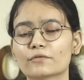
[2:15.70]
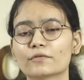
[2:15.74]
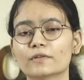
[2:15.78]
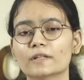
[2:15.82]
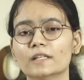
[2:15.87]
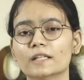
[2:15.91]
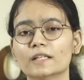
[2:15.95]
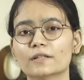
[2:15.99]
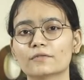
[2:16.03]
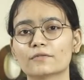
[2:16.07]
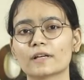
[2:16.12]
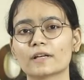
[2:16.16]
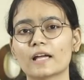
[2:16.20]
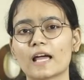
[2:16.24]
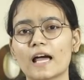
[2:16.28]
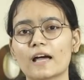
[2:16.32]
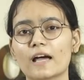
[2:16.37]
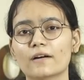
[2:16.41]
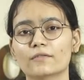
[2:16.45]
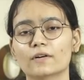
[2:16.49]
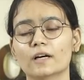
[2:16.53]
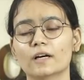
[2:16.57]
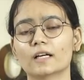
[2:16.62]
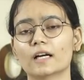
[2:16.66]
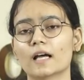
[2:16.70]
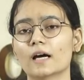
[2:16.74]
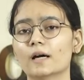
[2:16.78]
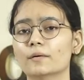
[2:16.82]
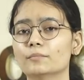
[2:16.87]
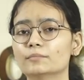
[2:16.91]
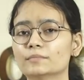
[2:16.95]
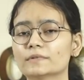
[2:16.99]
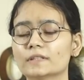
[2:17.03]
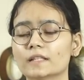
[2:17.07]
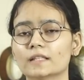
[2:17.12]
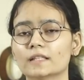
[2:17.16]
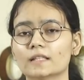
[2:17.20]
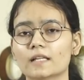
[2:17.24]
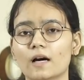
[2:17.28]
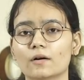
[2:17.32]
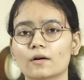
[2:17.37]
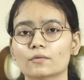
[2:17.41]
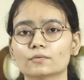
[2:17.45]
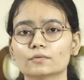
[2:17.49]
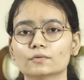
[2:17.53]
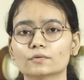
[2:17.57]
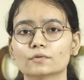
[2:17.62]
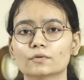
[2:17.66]
field, we have our ups and
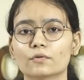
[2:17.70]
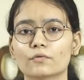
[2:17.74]
downs.